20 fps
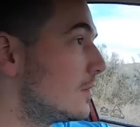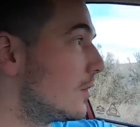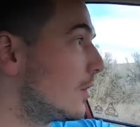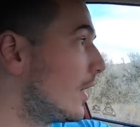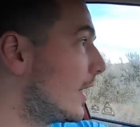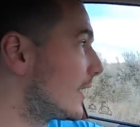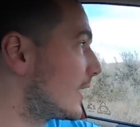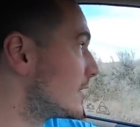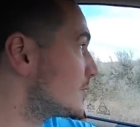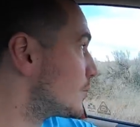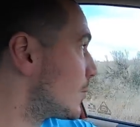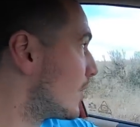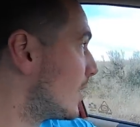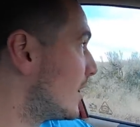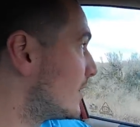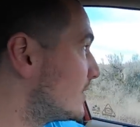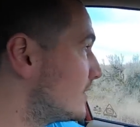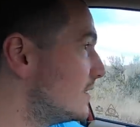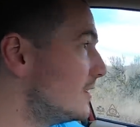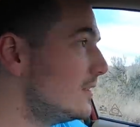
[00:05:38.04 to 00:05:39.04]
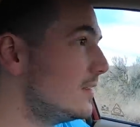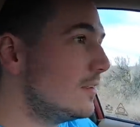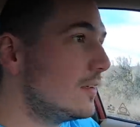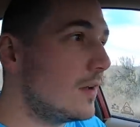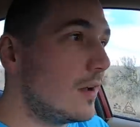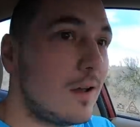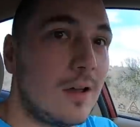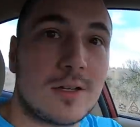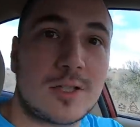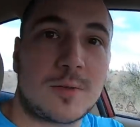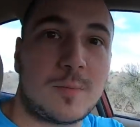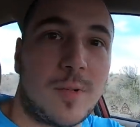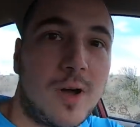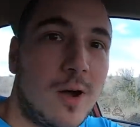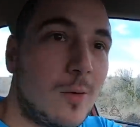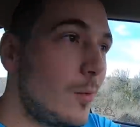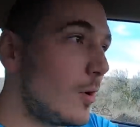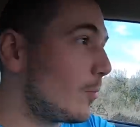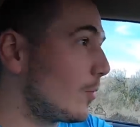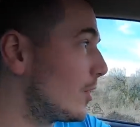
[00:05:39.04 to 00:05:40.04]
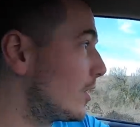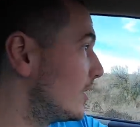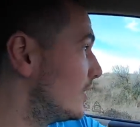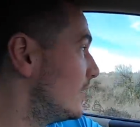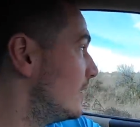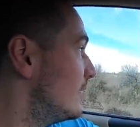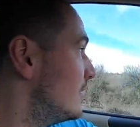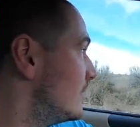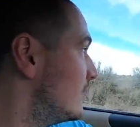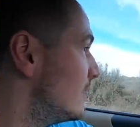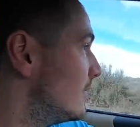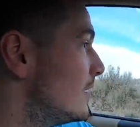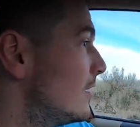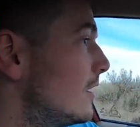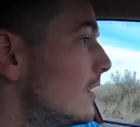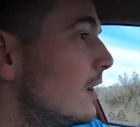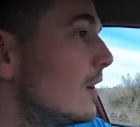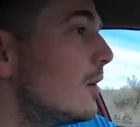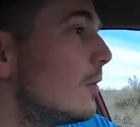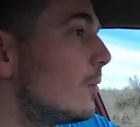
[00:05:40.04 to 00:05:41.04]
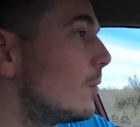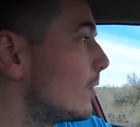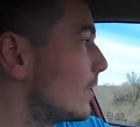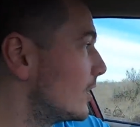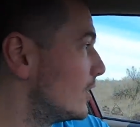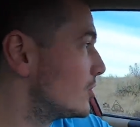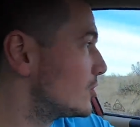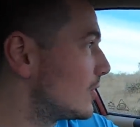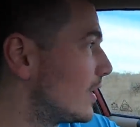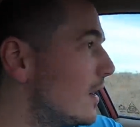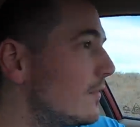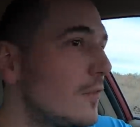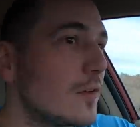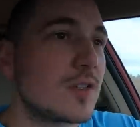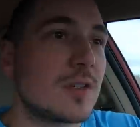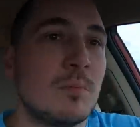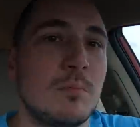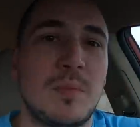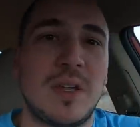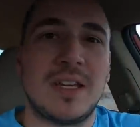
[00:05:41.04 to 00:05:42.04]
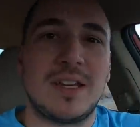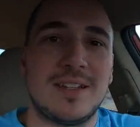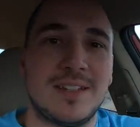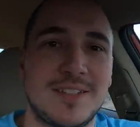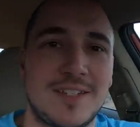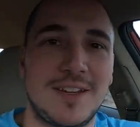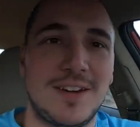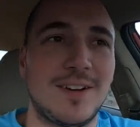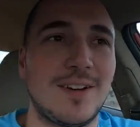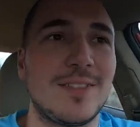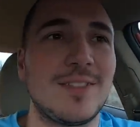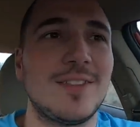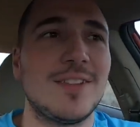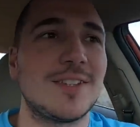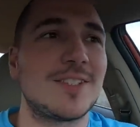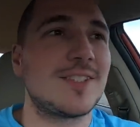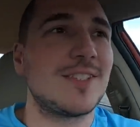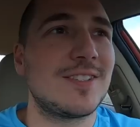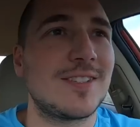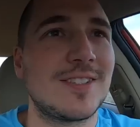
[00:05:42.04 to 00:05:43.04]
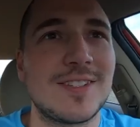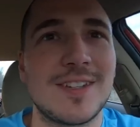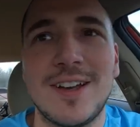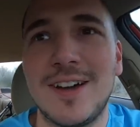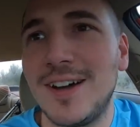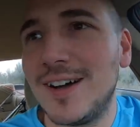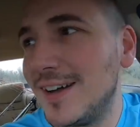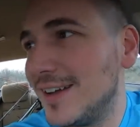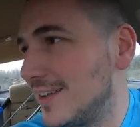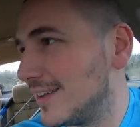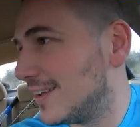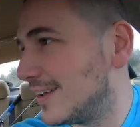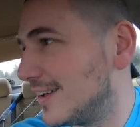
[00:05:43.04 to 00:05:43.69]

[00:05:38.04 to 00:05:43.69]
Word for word: All right, guys, we're at the uh, spot where we're gonna we're gonna try for some biggins here. This is uh,